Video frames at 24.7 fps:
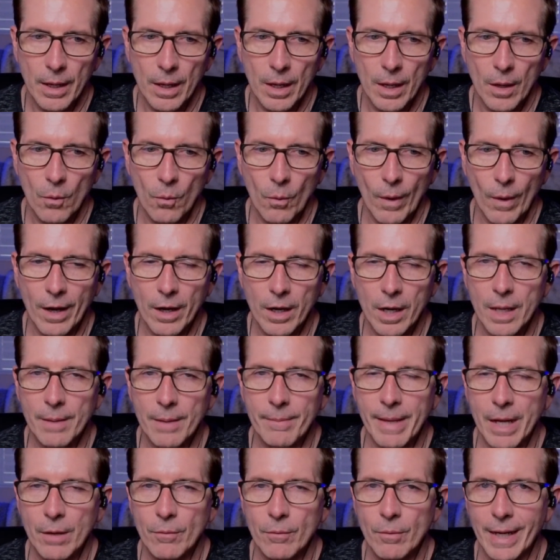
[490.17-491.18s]
where I'm
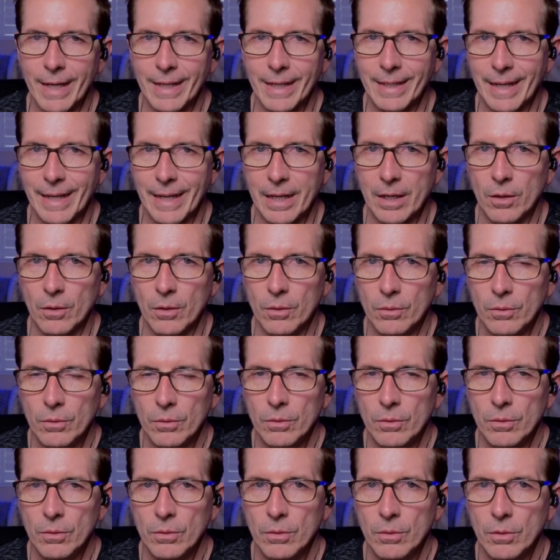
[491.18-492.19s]
at right now
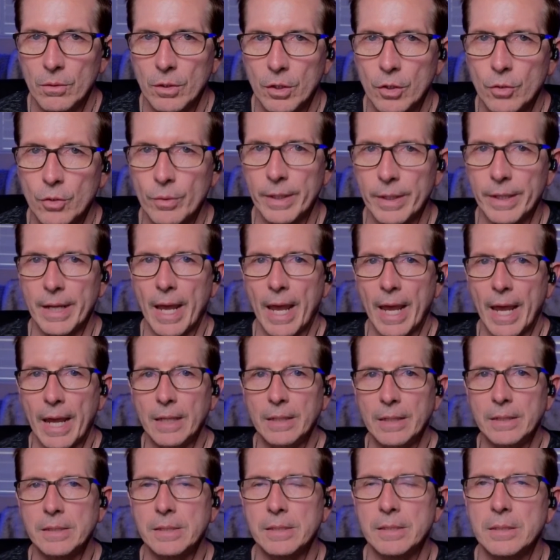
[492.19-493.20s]

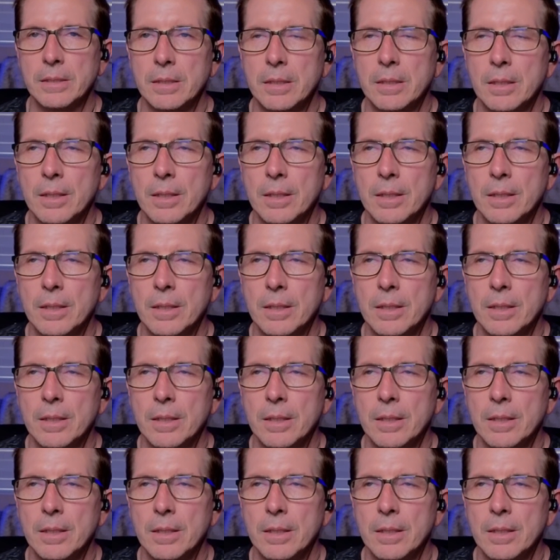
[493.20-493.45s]
creates